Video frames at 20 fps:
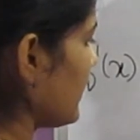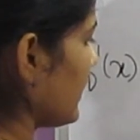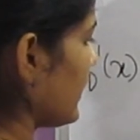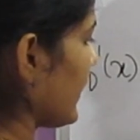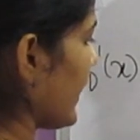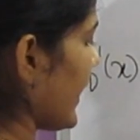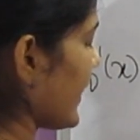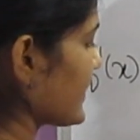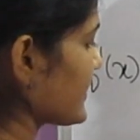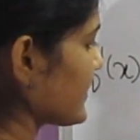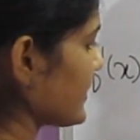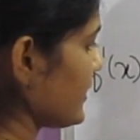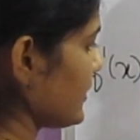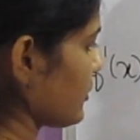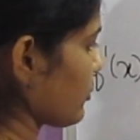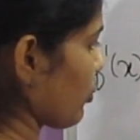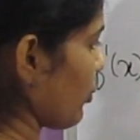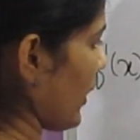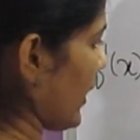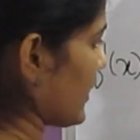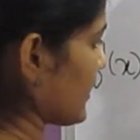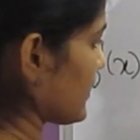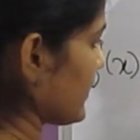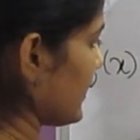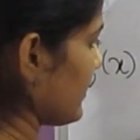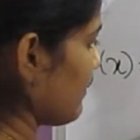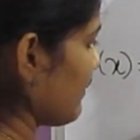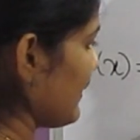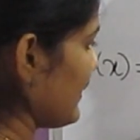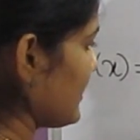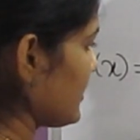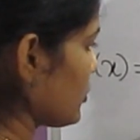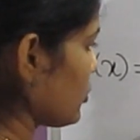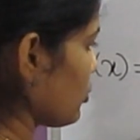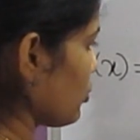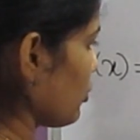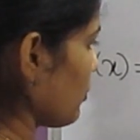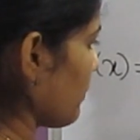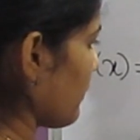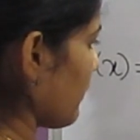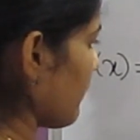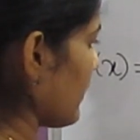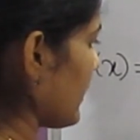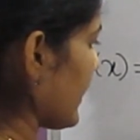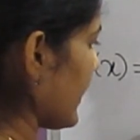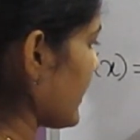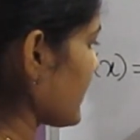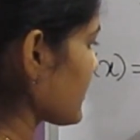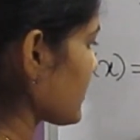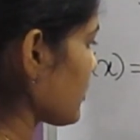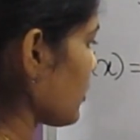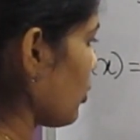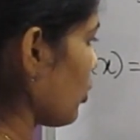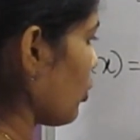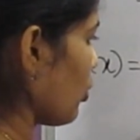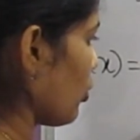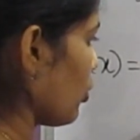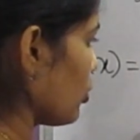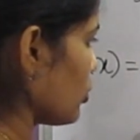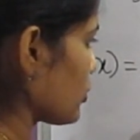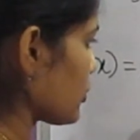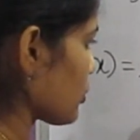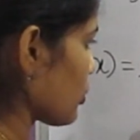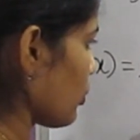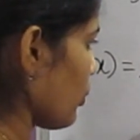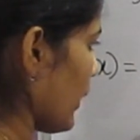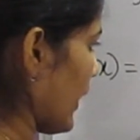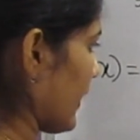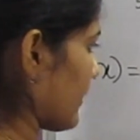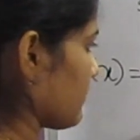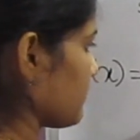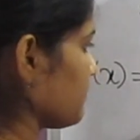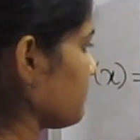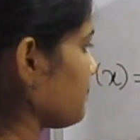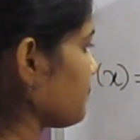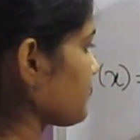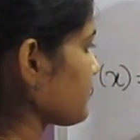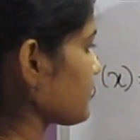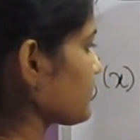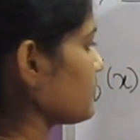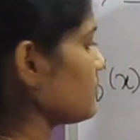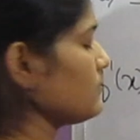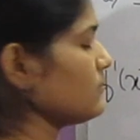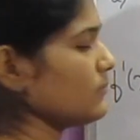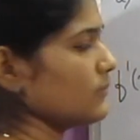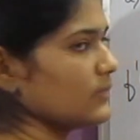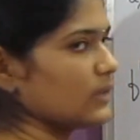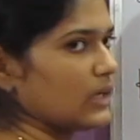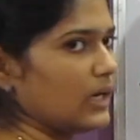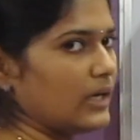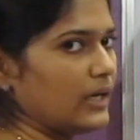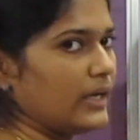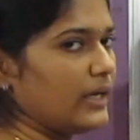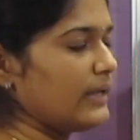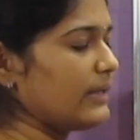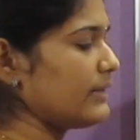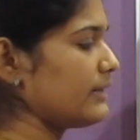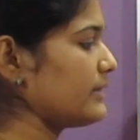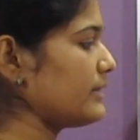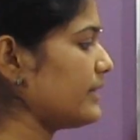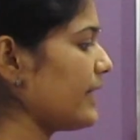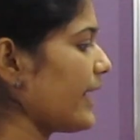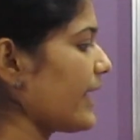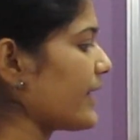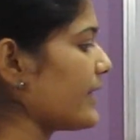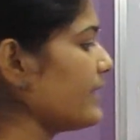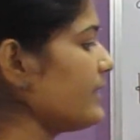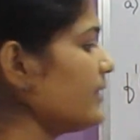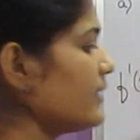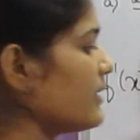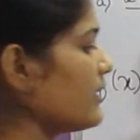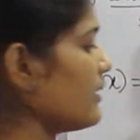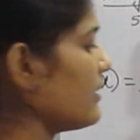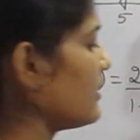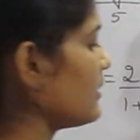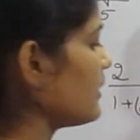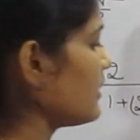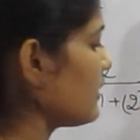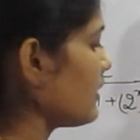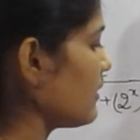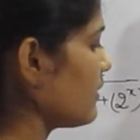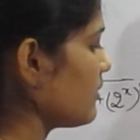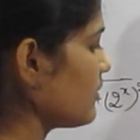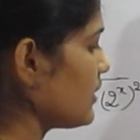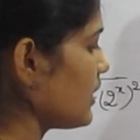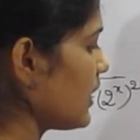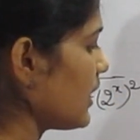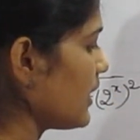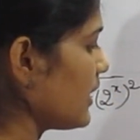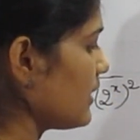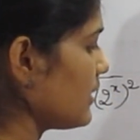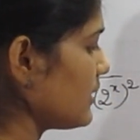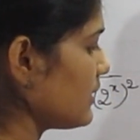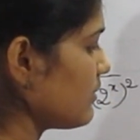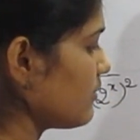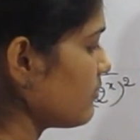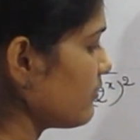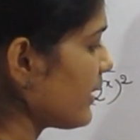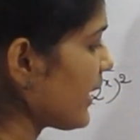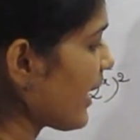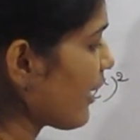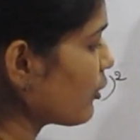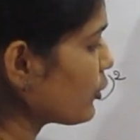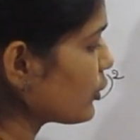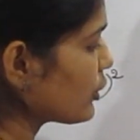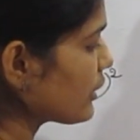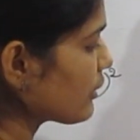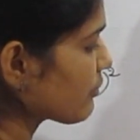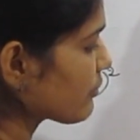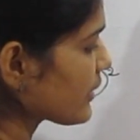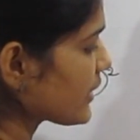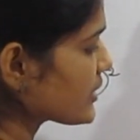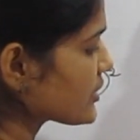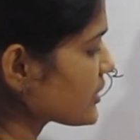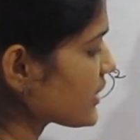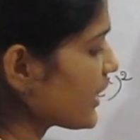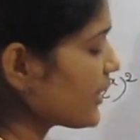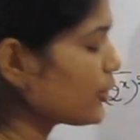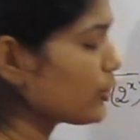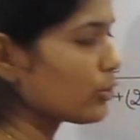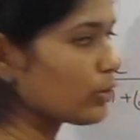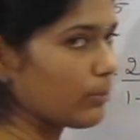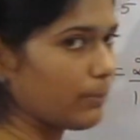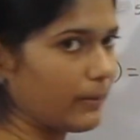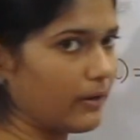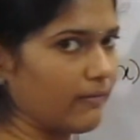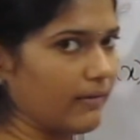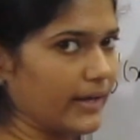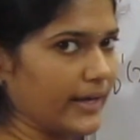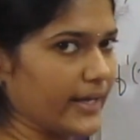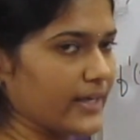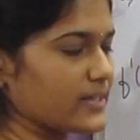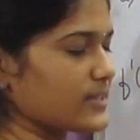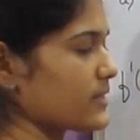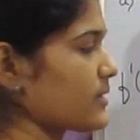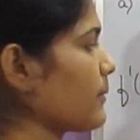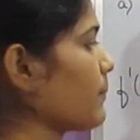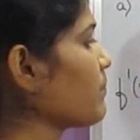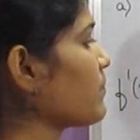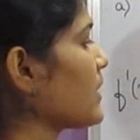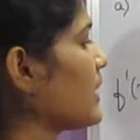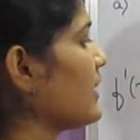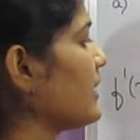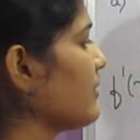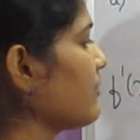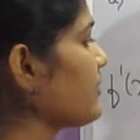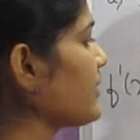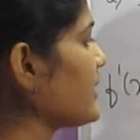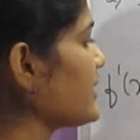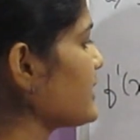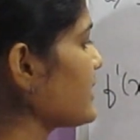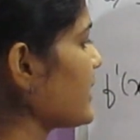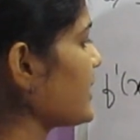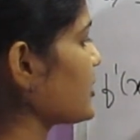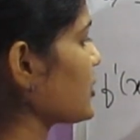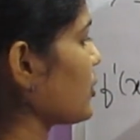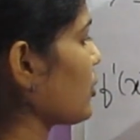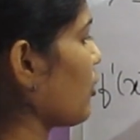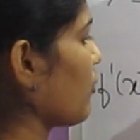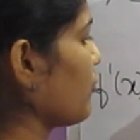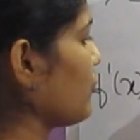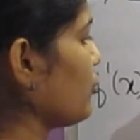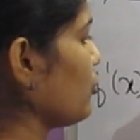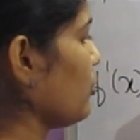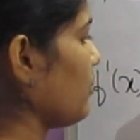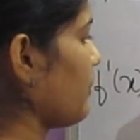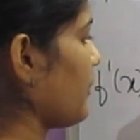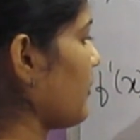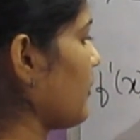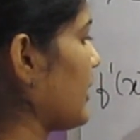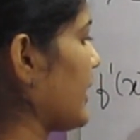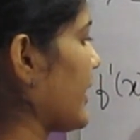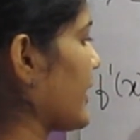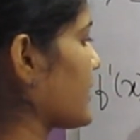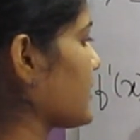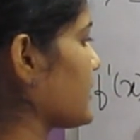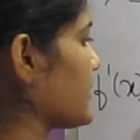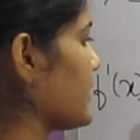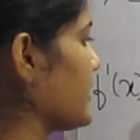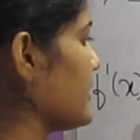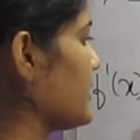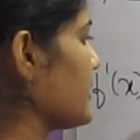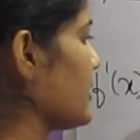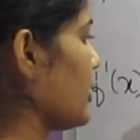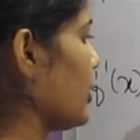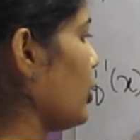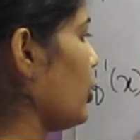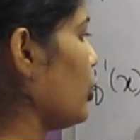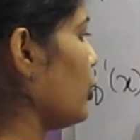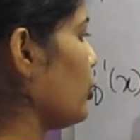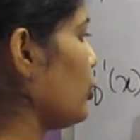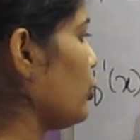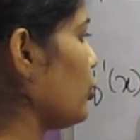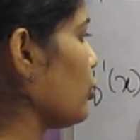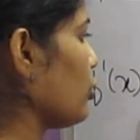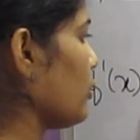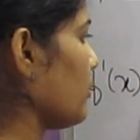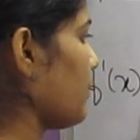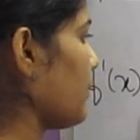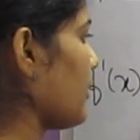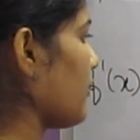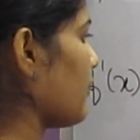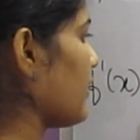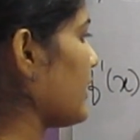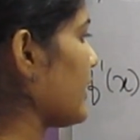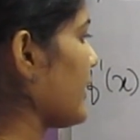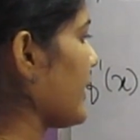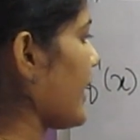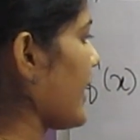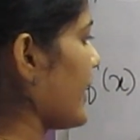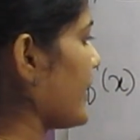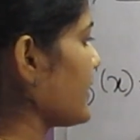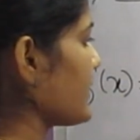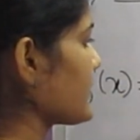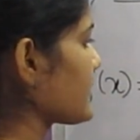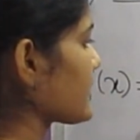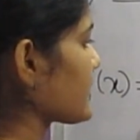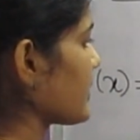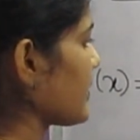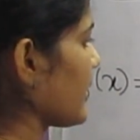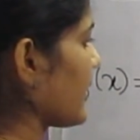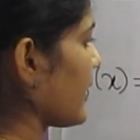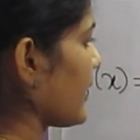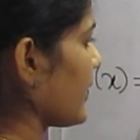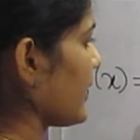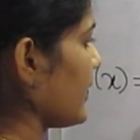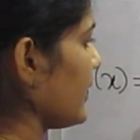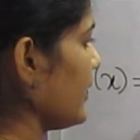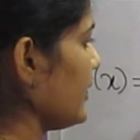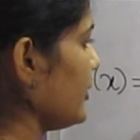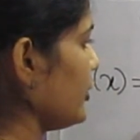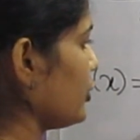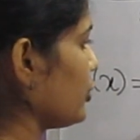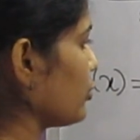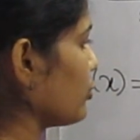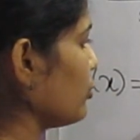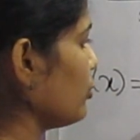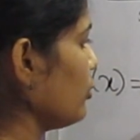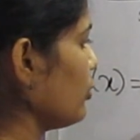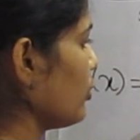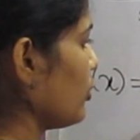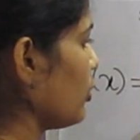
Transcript: x square. That means 2 power x whole square. Then we have to differentiate 2 power x. Differentiation of 2 power x is 2 power x into